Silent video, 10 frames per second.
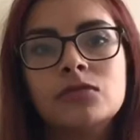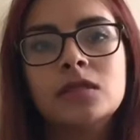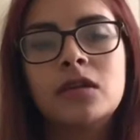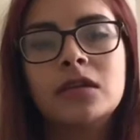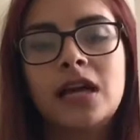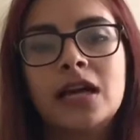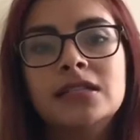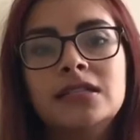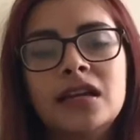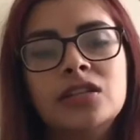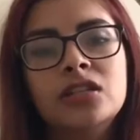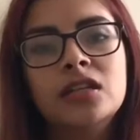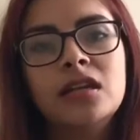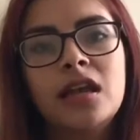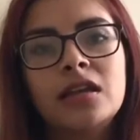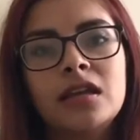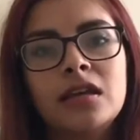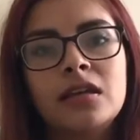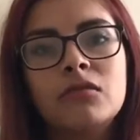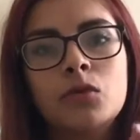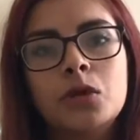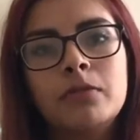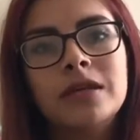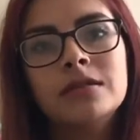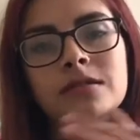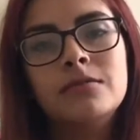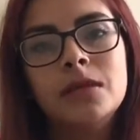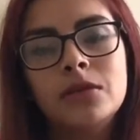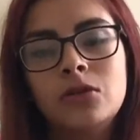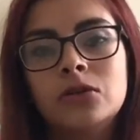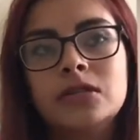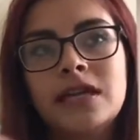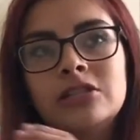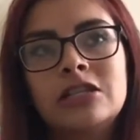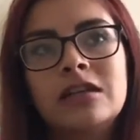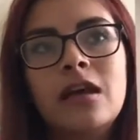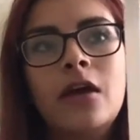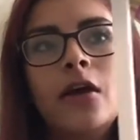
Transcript: on the guys section, and then the pink is gonna be in the girls section.